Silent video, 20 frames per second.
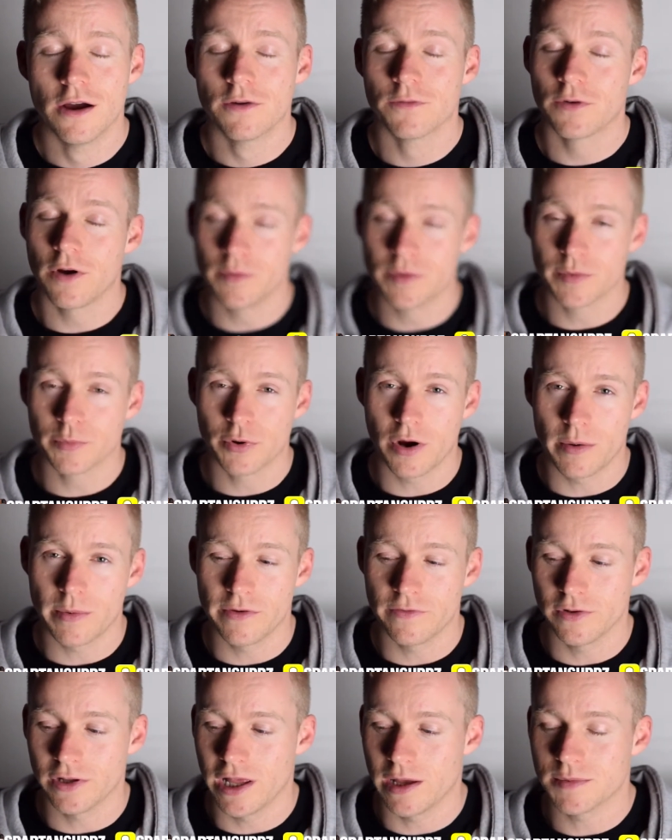from the
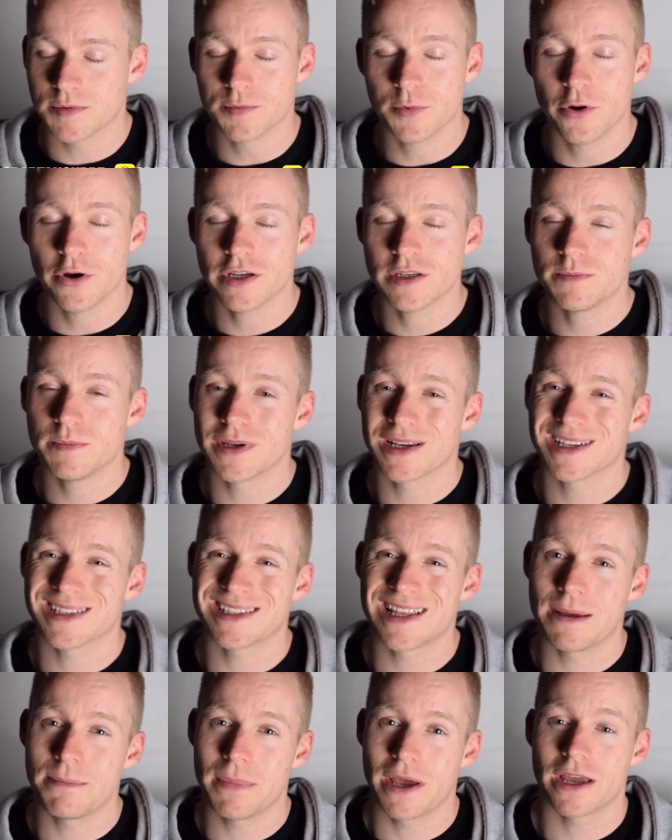Primeval Labs boys, because
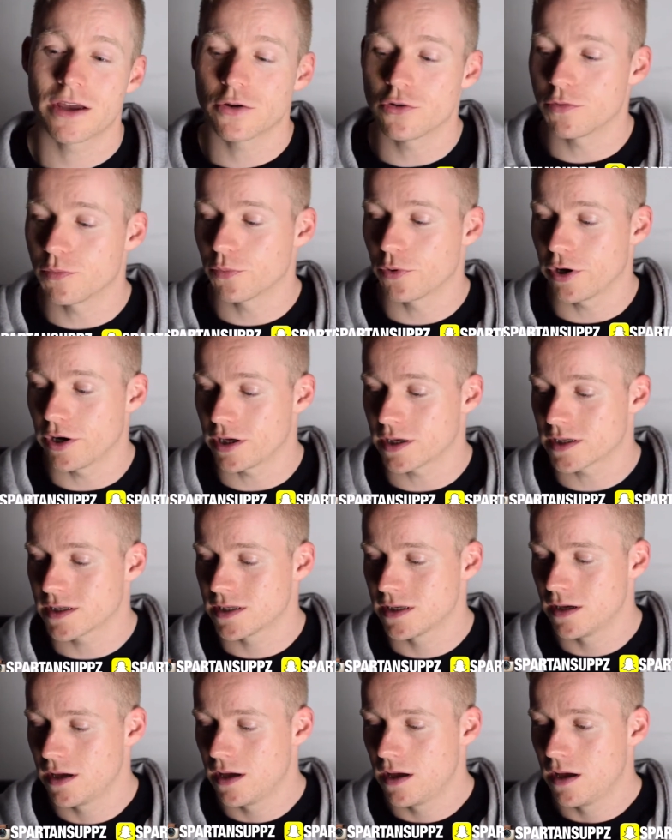they make good
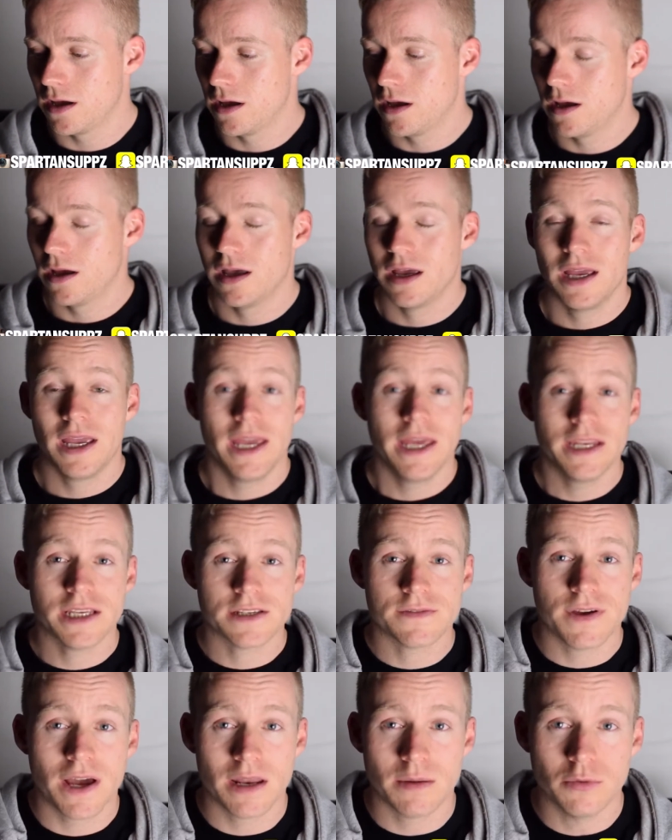products. It is
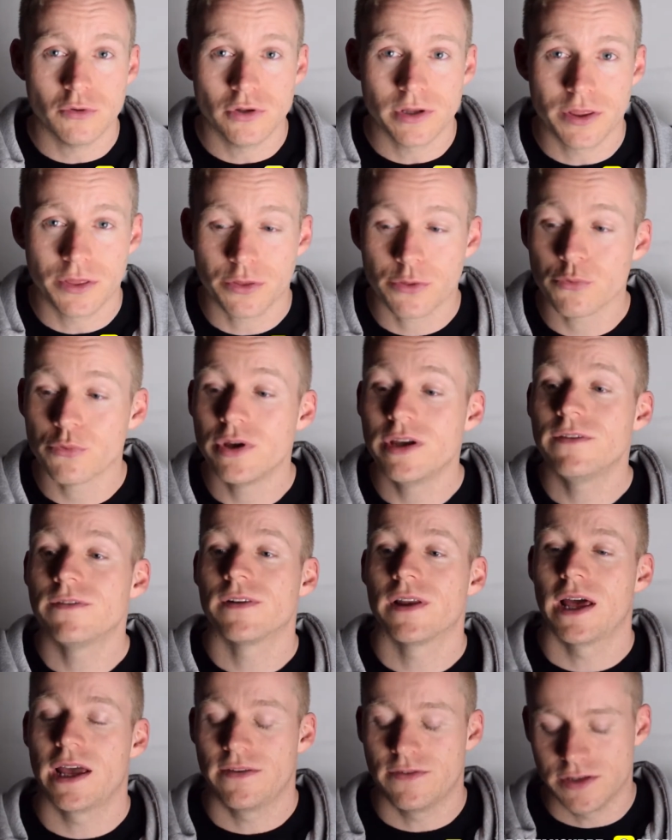available in 3
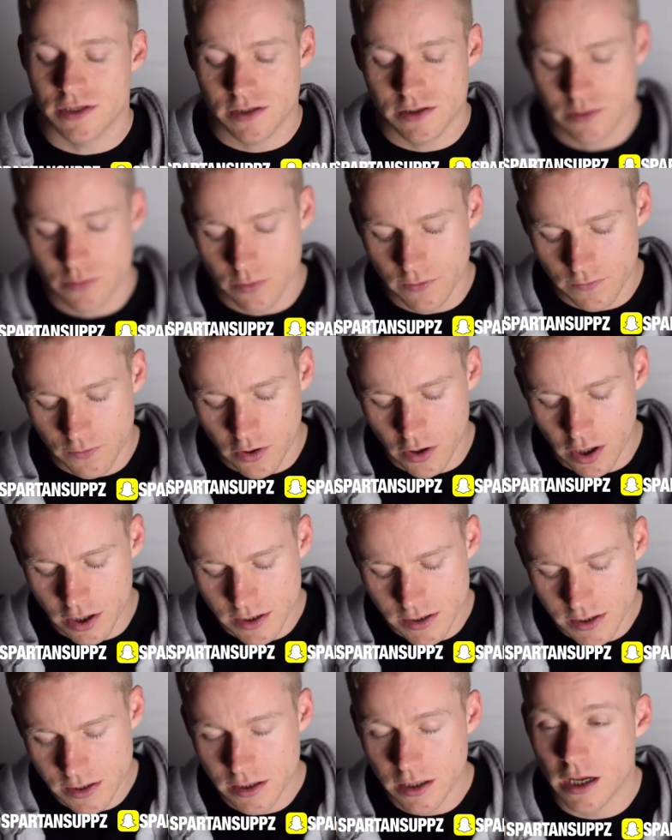flavors. We've
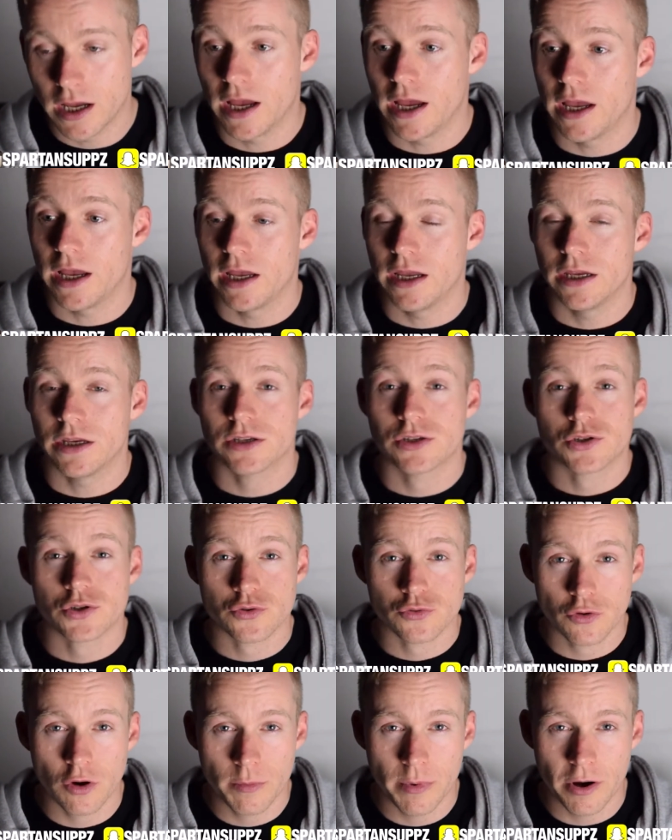got a
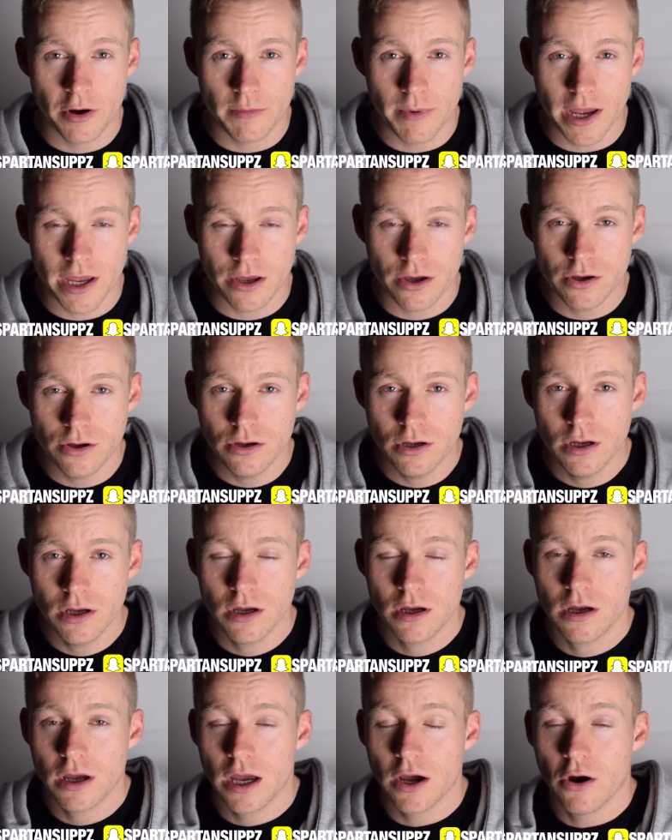strawberry mango,
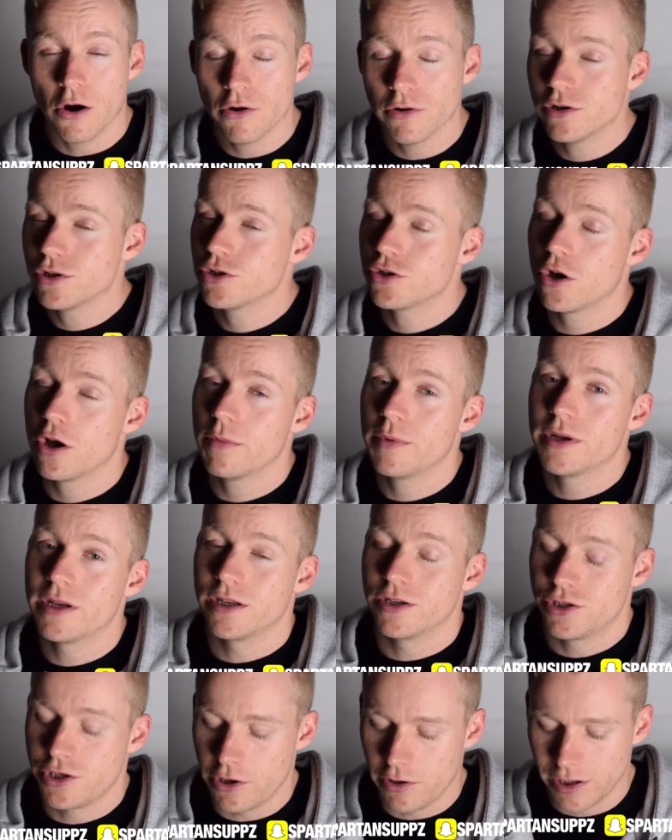orange sherbet,
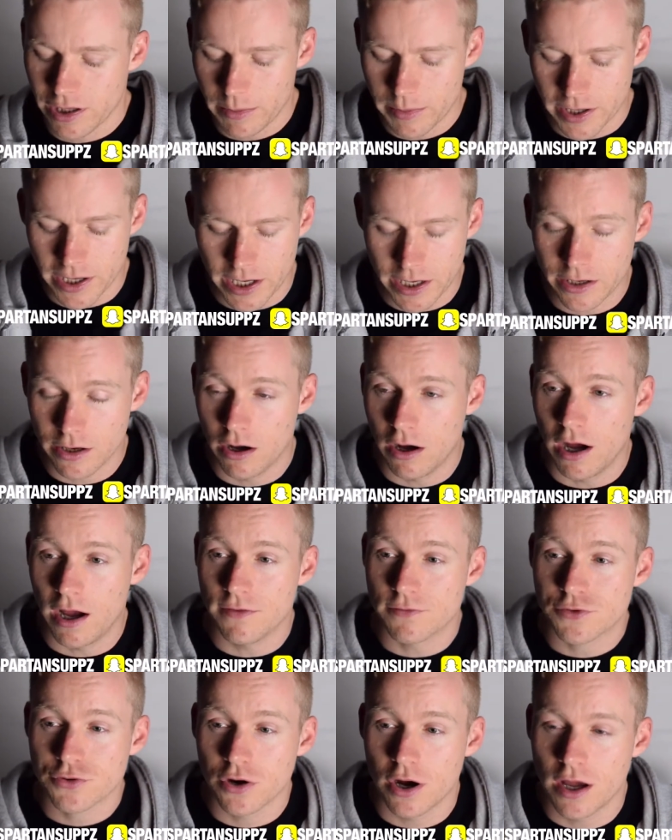and cherry lemonade.
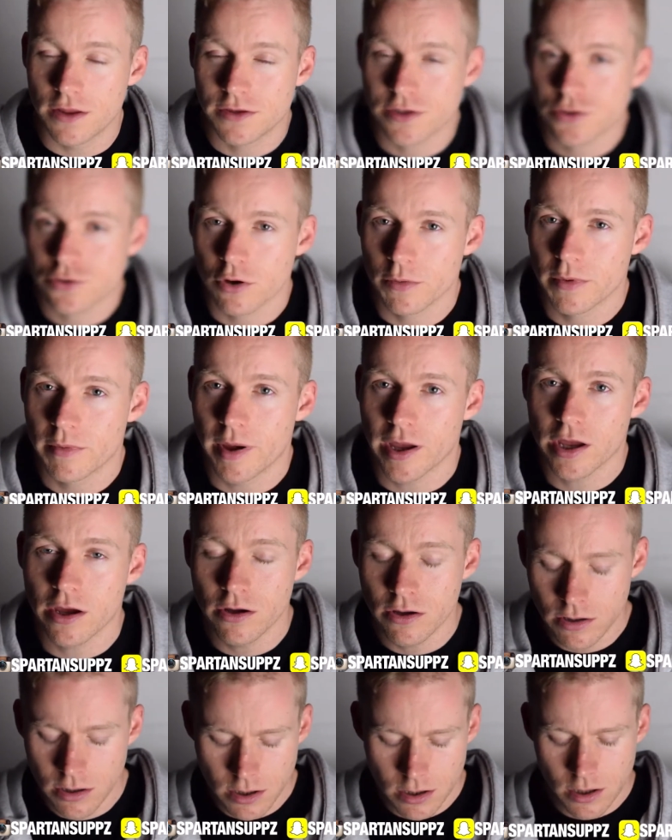I've tried the strawberry
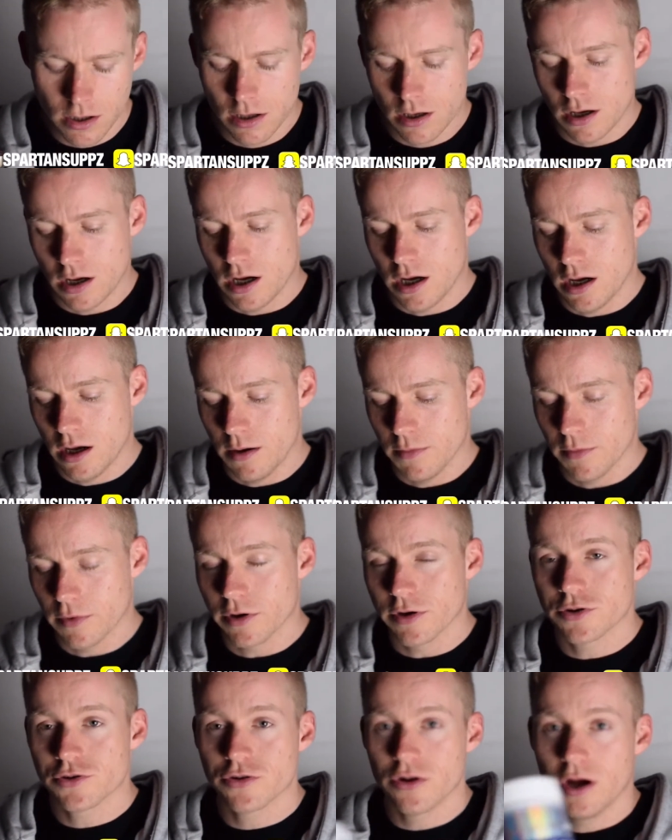mango. I'm going
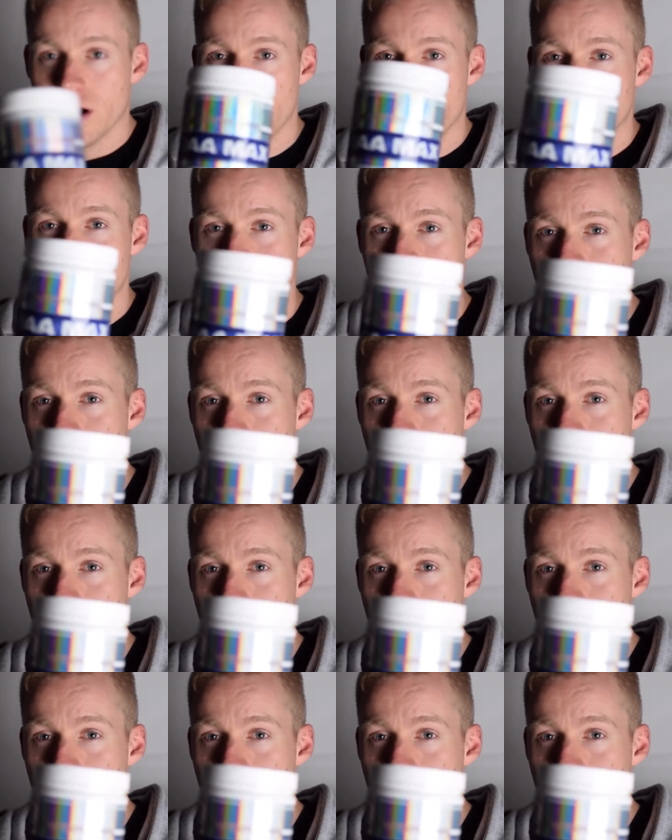to try for the